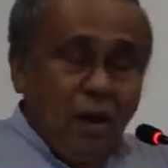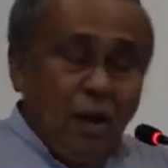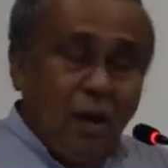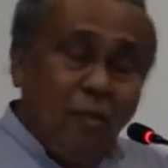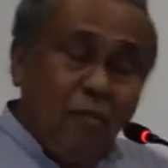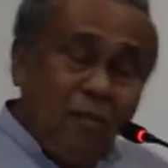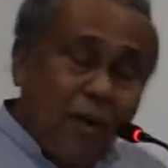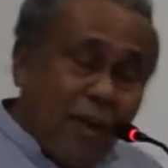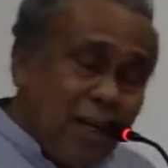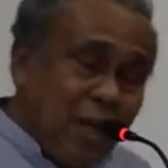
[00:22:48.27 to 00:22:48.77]

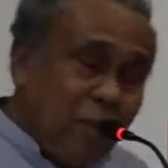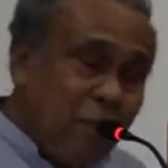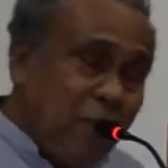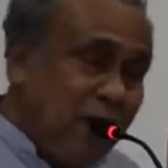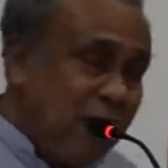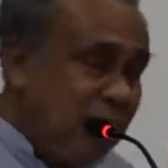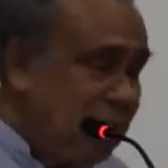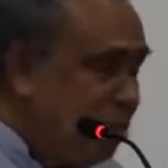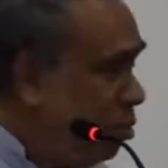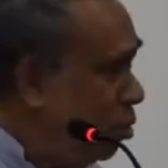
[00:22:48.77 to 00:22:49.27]
Now what
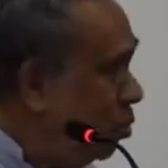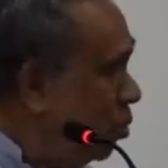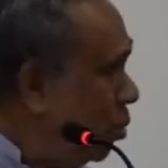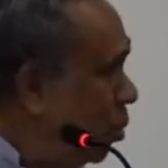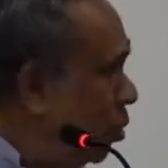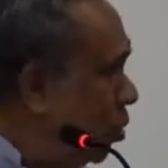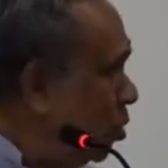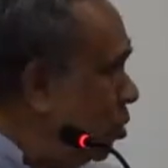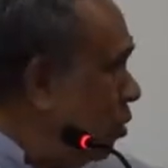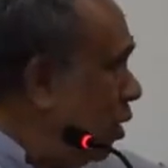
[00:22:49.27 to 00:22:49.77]
happens if you
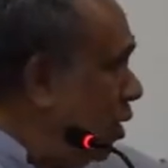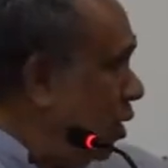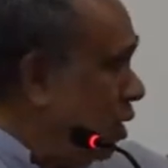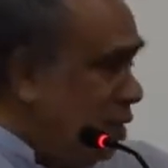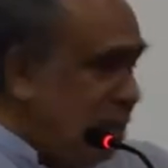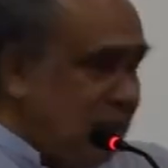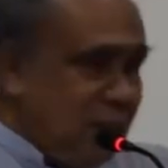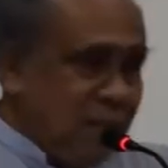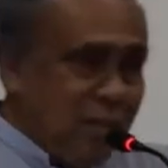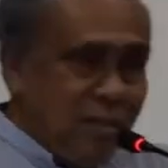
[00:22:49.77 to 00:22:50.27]
close one
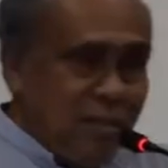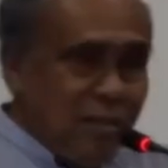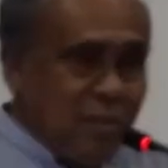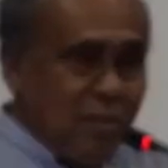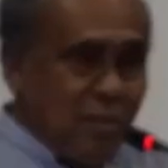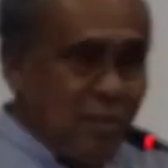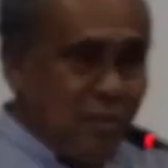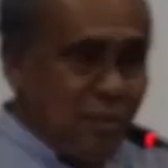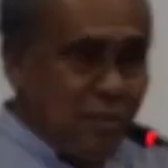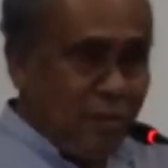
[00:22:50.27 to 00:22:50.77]
of
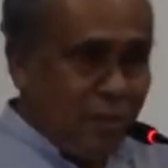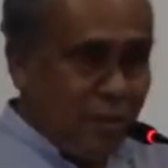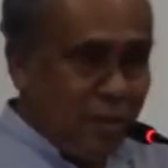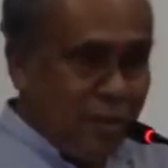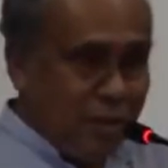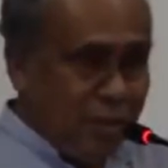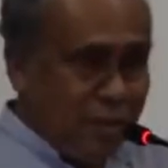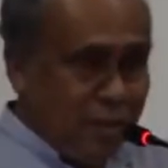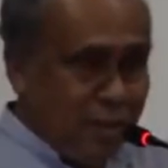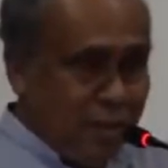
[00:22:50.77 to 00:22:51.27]

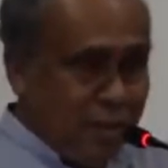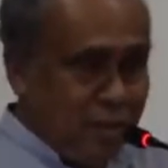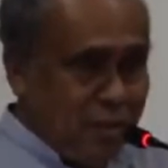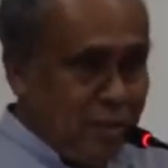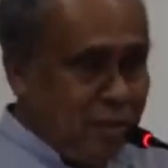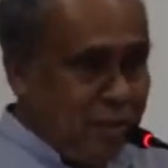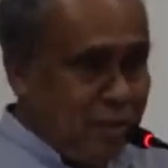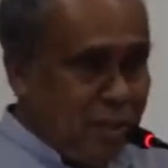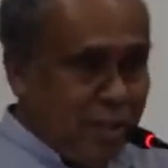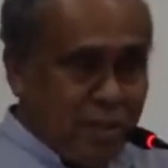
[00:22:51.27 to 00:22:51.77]
the
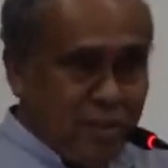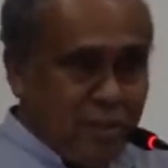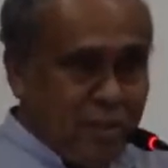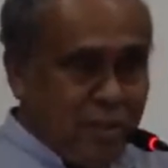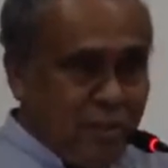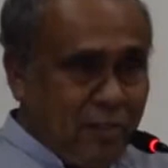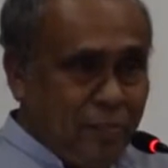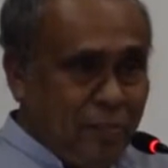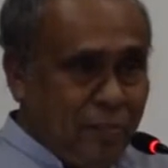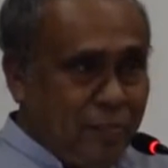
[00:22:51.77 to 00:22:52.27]
slits?